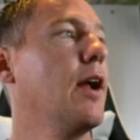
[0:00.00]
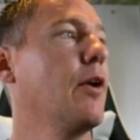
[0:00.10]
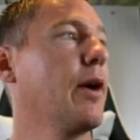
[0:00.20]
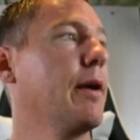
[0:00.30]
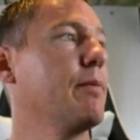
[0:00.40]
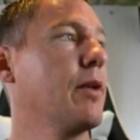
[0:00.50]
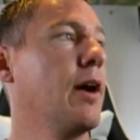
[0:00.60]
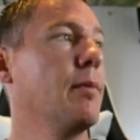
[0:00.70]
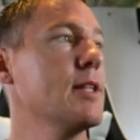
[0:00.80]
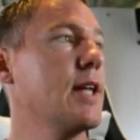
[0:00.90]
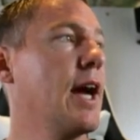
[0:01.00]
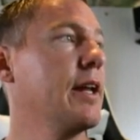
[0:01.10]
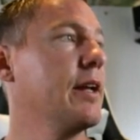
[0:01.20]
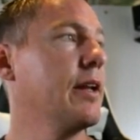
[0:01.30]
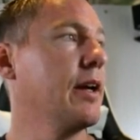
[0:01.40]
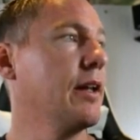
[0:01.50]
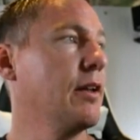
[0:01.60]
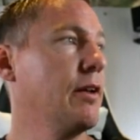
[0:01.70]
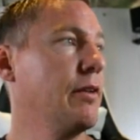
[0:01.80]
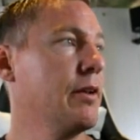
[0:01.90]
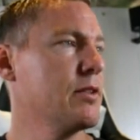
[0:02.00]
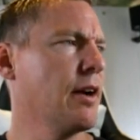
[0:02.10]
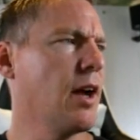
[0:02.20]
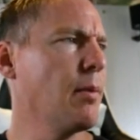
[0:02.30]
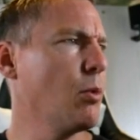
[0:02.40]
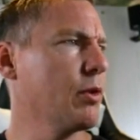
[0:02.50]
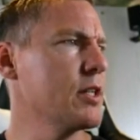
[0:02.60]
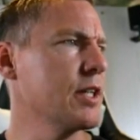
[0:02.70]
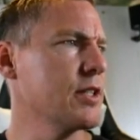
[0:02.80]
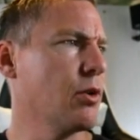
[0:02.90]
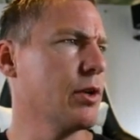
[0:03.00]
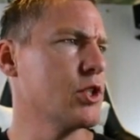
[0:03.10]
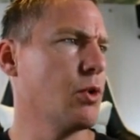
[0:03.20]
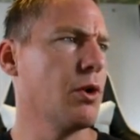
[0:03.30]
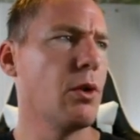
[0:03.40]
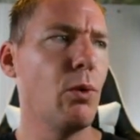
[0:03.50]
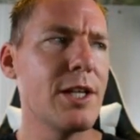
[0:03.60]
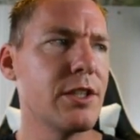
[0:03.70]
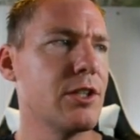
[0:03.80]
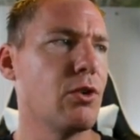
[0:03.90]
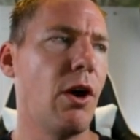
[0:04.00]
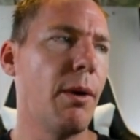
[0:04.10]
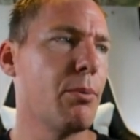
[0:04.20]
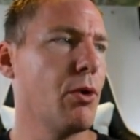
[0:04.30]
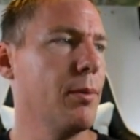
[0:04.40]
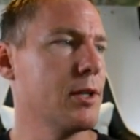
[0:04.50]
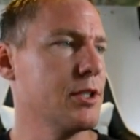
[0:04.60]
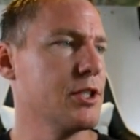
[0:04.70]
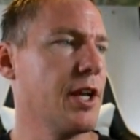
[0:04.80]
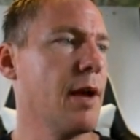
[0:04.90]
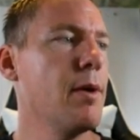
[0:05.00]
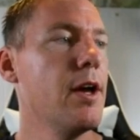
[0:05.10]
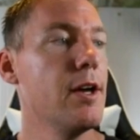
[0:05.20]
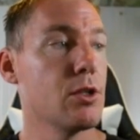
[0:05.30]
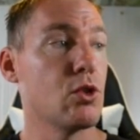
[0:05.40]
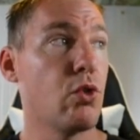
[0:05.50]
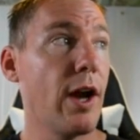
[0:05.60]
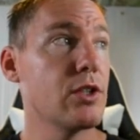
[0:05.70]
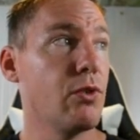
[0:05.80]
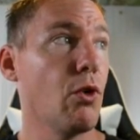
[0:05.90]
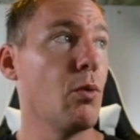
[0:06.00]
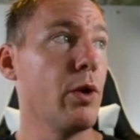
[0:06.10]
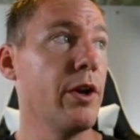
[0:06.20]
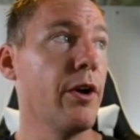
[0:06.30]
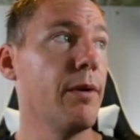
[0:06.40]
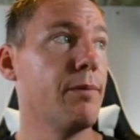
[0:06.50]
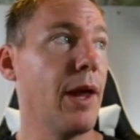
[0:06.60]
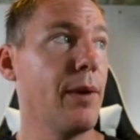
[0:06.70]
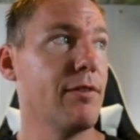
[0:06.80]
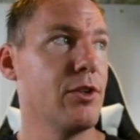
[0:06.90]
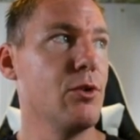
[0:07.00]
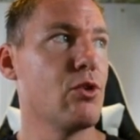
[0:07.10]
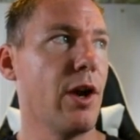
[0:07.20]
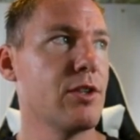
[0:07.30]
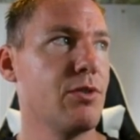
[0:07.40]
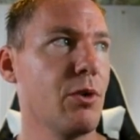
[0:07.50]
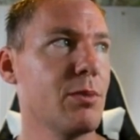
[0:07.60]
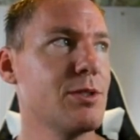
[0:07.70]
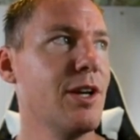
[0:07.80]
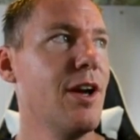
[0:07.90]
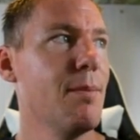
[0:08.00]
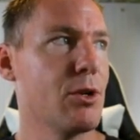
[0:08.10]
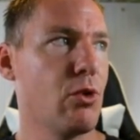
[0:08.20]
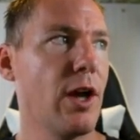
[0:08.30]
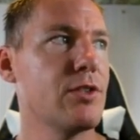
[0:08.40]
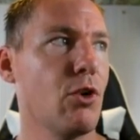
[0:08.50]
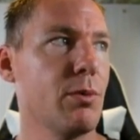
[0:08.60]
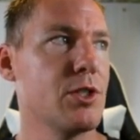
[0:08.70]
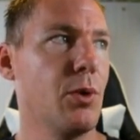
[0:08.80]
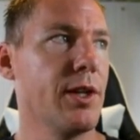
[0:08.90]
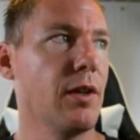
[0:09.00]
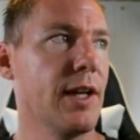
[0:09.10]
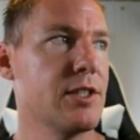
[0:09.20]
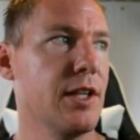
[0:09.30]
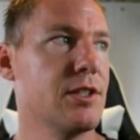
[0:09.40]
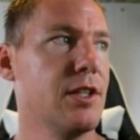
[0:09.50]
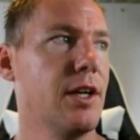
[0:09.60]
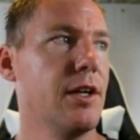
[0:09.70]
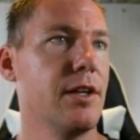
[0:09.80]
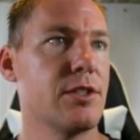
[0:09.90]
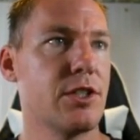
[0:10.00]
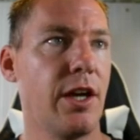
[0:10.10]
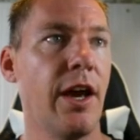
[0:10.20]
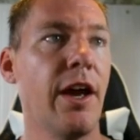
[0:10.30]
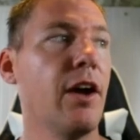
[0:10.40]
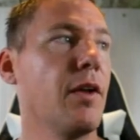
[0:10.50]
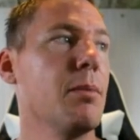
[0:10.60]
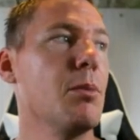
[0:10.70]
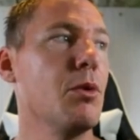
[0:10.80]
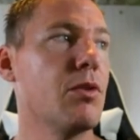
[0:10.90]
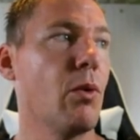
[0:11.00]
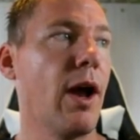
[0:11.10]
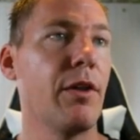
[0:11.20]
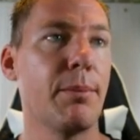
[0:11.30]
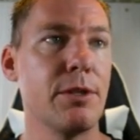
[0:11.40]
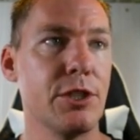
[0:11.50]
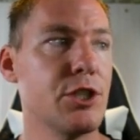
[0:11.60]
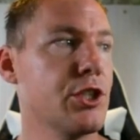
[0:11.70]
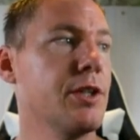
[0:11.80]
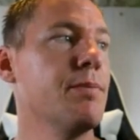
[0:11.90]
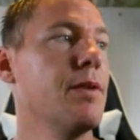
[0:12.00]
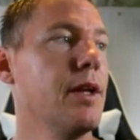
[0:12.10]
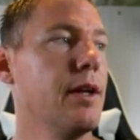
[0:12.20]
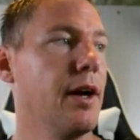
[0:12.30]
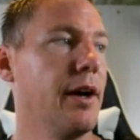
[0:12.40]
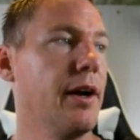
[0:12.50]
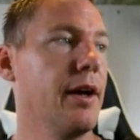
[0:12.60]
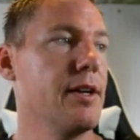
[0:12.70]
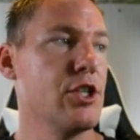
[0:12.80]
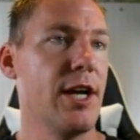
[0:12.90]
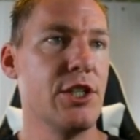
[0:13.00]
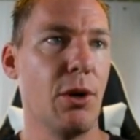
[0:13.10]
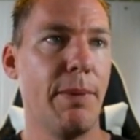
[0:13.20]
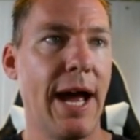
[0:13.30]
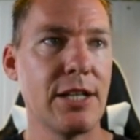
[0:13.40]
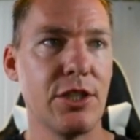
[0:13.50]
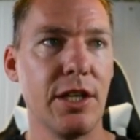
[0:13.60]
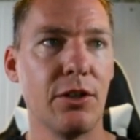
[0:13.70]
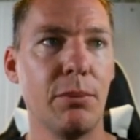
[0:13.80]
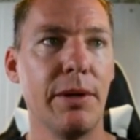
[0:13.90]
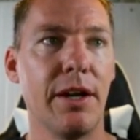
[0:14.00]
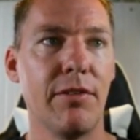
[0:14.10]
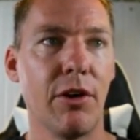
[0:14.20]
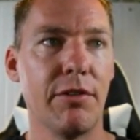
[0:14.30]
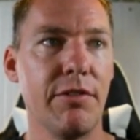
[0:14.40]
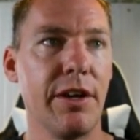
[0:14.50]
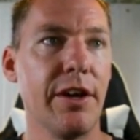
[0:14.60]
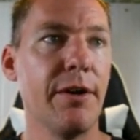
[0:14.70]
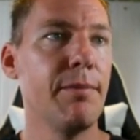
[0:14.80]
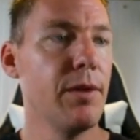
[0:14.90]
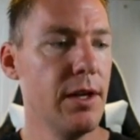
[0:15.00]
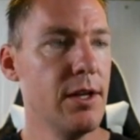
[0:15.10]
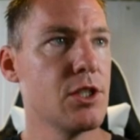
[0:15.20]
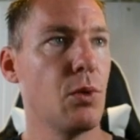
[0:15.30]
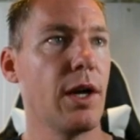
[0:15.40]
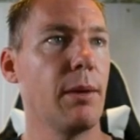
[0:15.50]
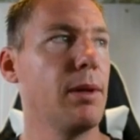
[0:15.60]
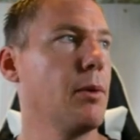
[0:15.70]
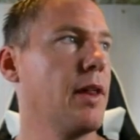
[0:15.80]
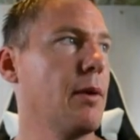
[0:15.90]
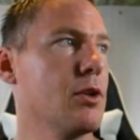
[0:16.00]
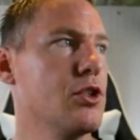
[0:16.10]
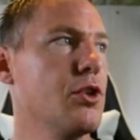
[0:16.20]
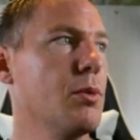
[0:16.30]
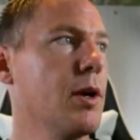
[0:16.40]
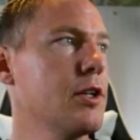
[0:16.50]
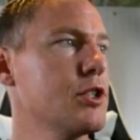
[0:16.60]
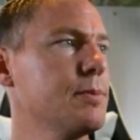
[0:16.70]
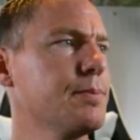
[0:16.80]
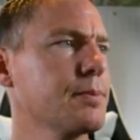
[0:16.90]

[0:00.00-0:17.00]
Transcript: Okay, let's add in a couple more of these things under distort. The rest of these are all pretty much the same. So transform, we know, now we have two transforms, but transform is the one that lets us scale and move around the position and change the opacity a little bit of our video. So we're not gonna play with that one too much.